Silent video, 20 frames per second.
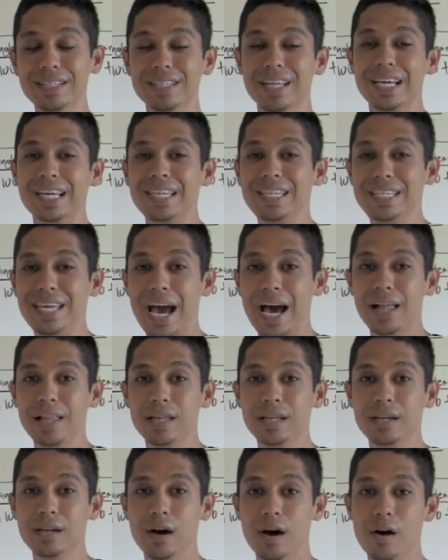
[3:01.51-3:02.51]
least a
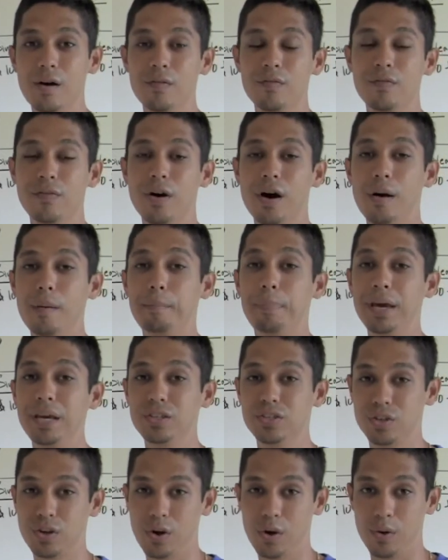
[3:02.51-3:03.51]
gallon of
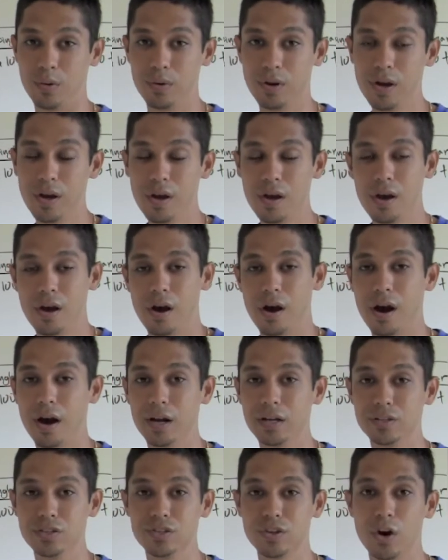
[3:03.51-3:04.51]
base coat, all
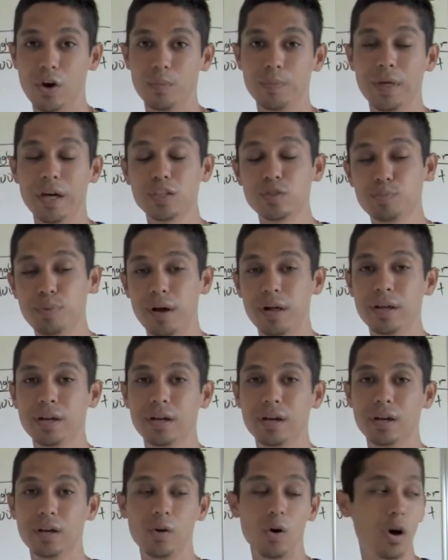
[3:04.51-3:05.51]
right? So that's
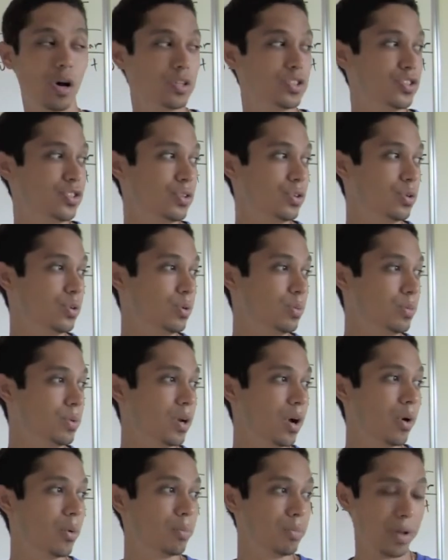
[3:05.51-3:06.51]
probably going to cost you,
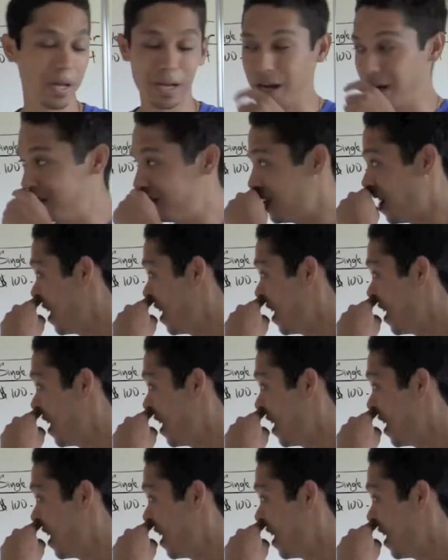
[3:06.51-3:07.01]
you know, like I